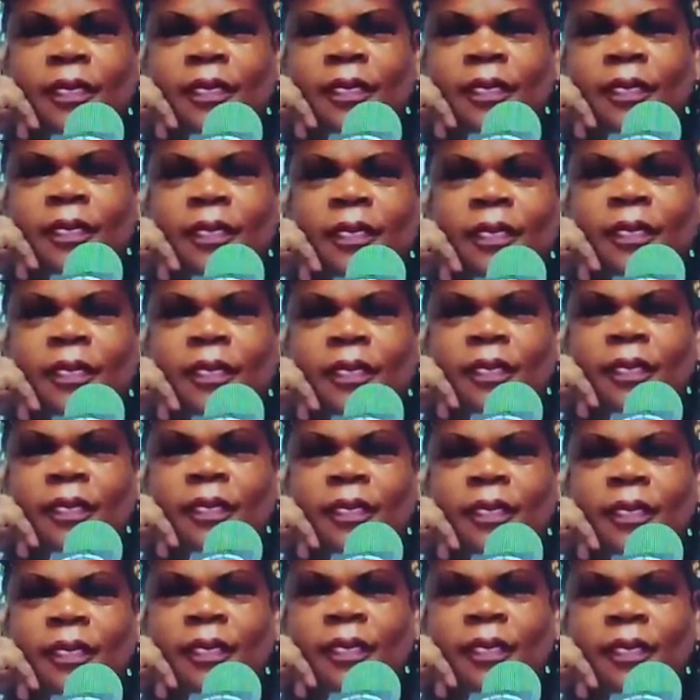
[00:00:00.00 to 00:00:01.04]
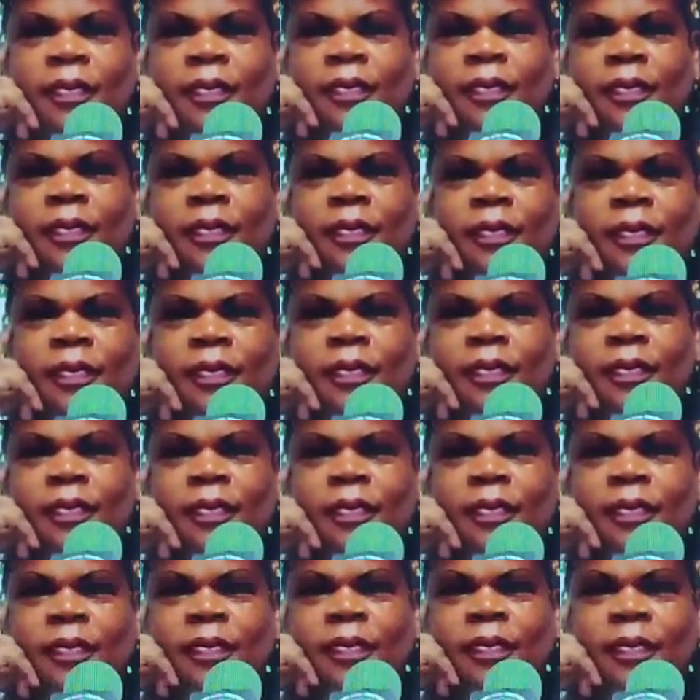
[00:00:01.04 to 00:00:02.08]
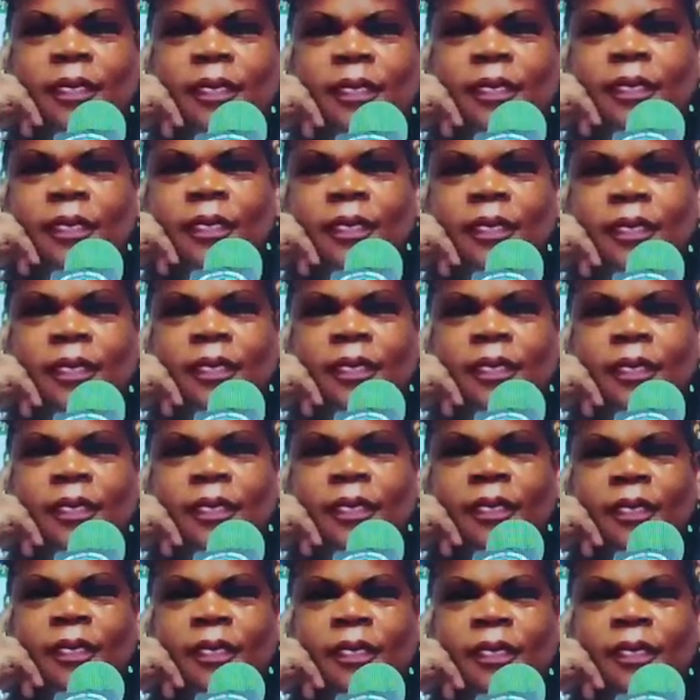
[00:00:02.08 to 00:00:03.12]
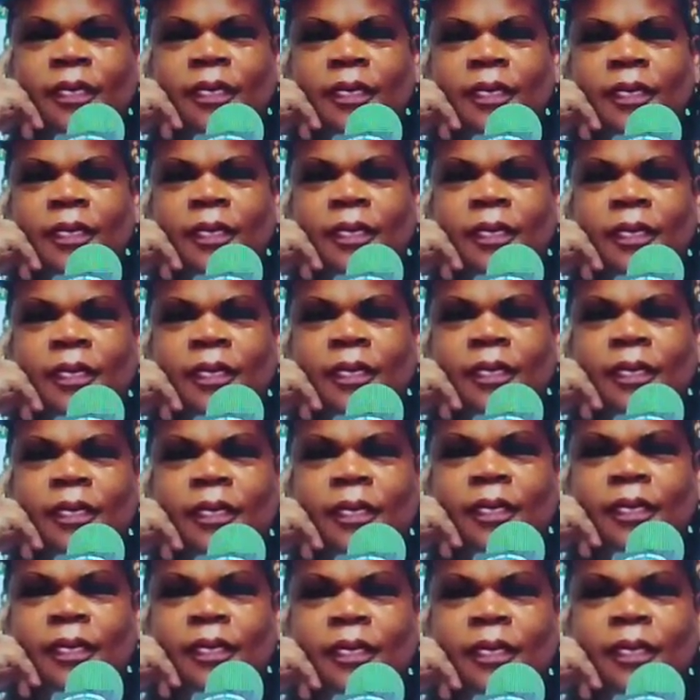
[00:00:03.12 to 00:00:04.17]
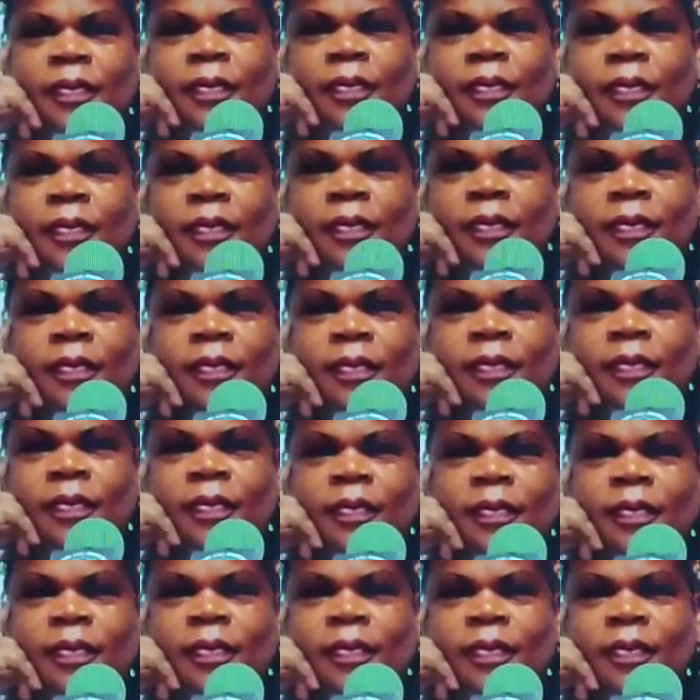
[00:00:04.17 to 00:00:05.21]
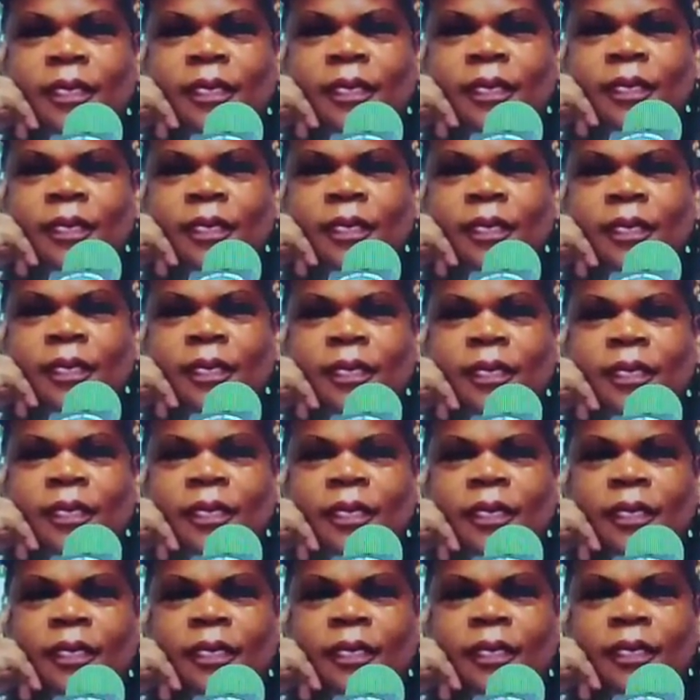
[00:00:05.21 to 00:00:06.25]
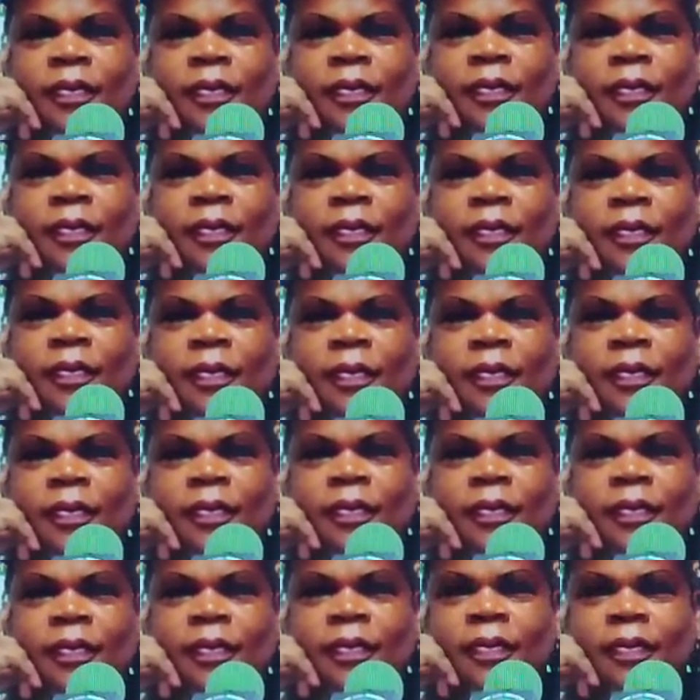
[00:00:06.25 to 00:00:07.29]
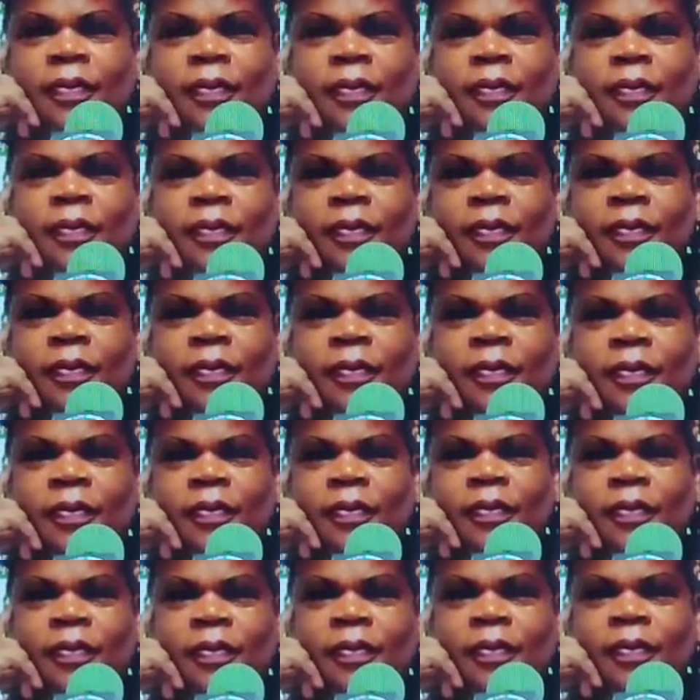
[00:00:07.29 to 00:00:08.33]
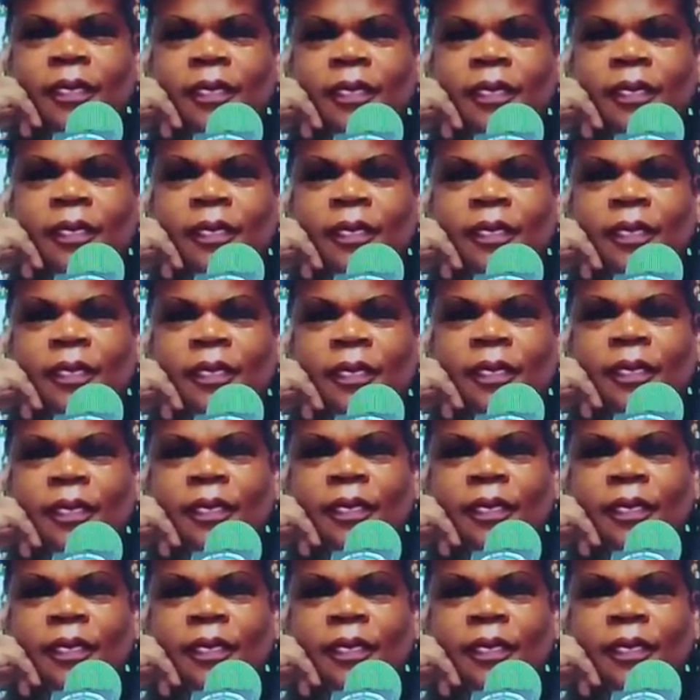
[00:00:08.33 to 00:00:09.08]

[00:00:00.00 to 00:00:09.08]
So I did also an after show, but what I'm doing, I'm still working with my tools, but I do have the files for the full show.